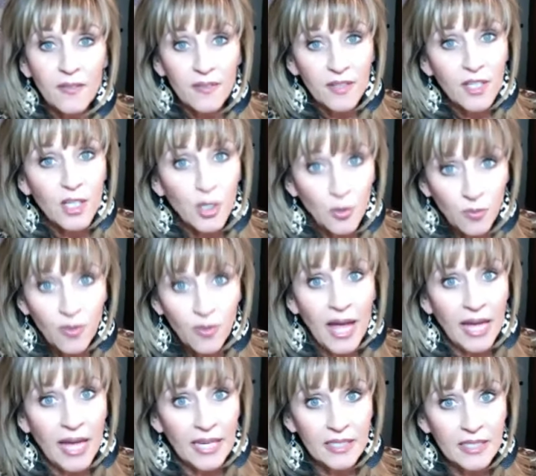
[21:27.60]
you know,
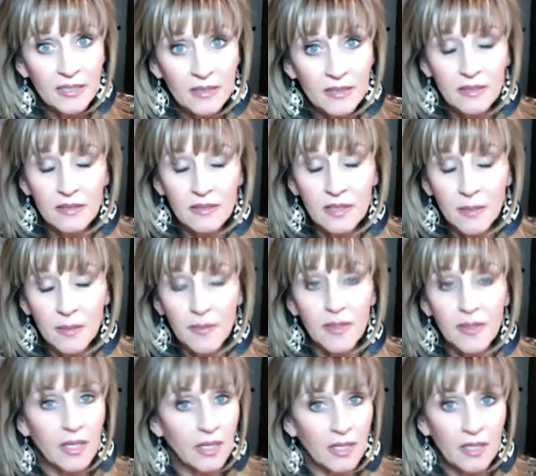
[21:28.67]
that is something
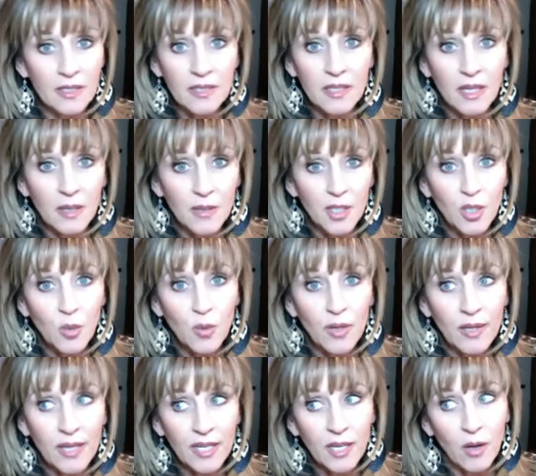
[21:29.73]
that is, you don't want to
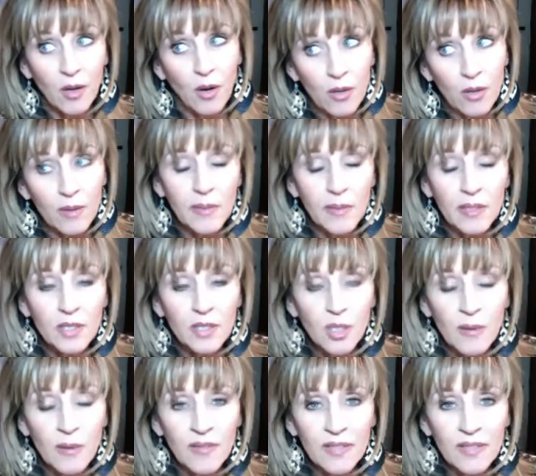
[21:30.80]
like go, oh, I'm not going to talk
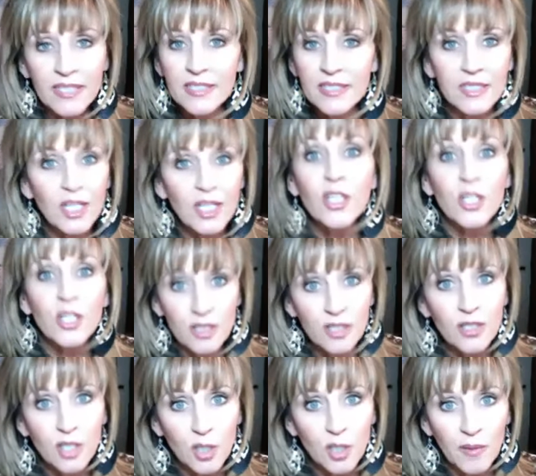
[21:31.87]
about foundation. No, you'll still
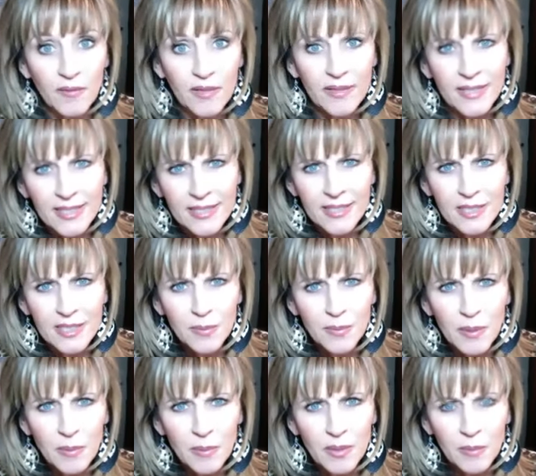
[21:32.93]
talk about foundations because
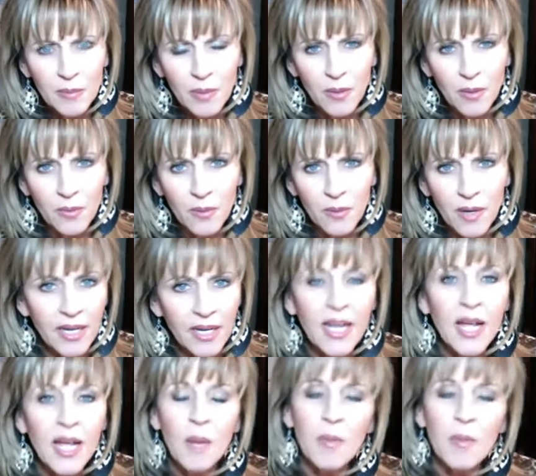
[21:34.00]
people need both, right?
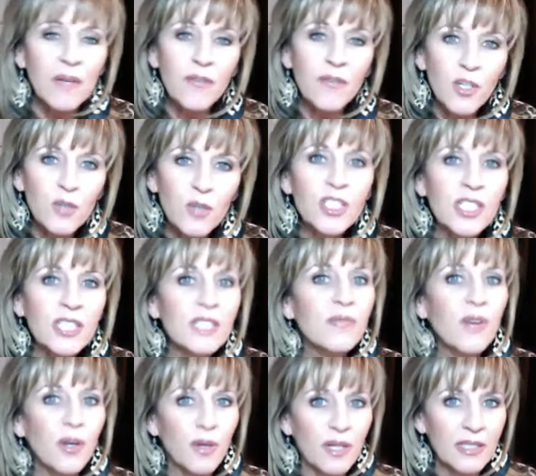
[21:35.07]
But if you just
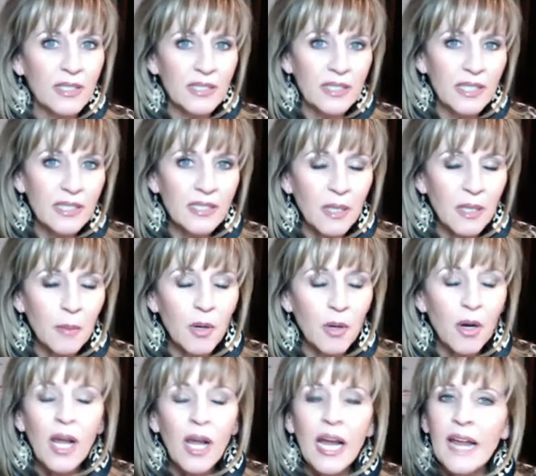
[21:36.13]
focus this summer,
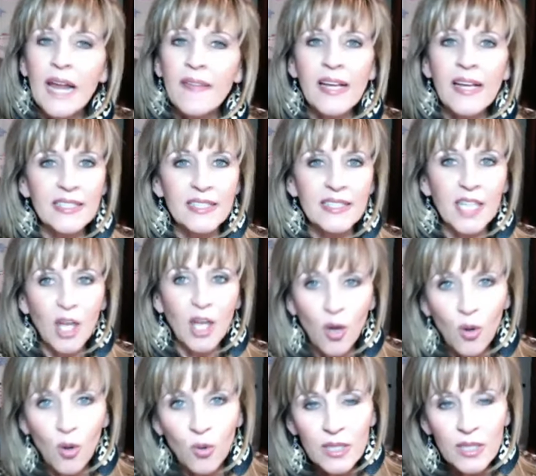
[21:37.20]
and that is the
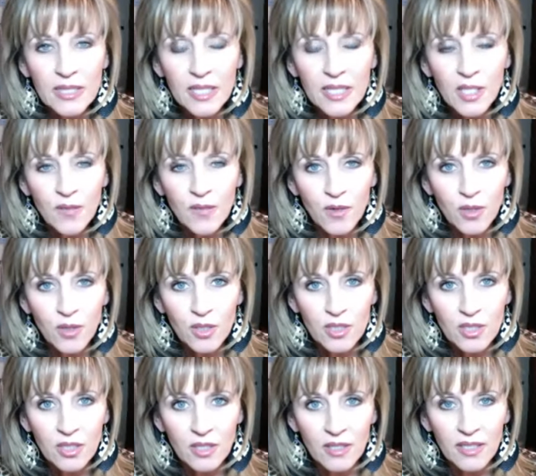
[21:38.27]
only thing you focused
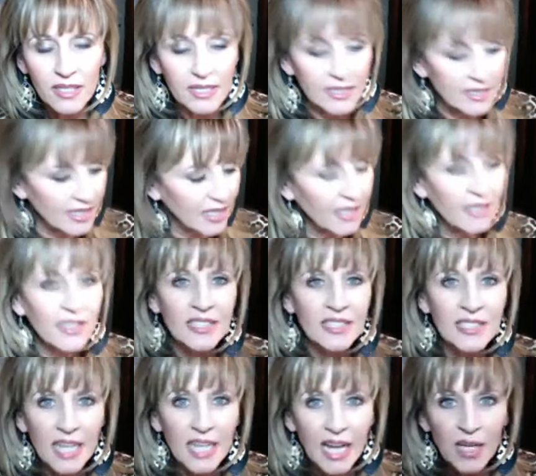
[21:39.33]
on, is selling these
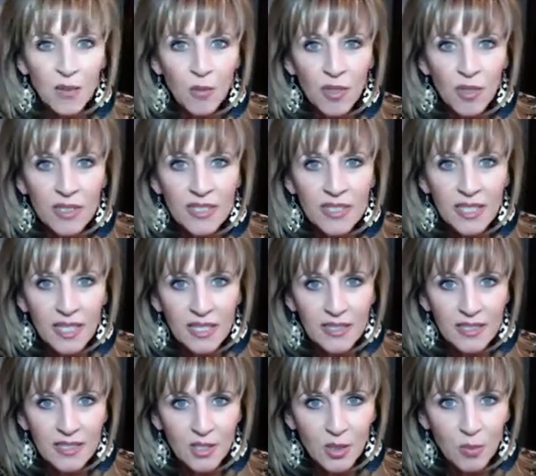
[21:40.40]
91 sets
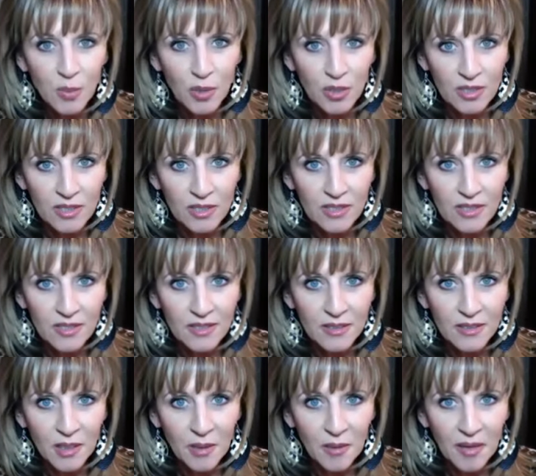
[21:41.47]
that you purchased,
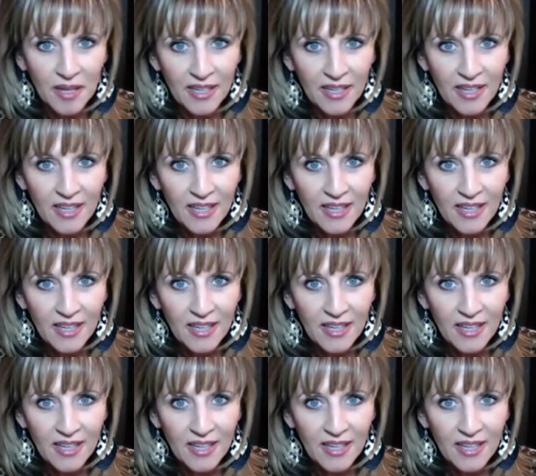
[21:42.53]
okay?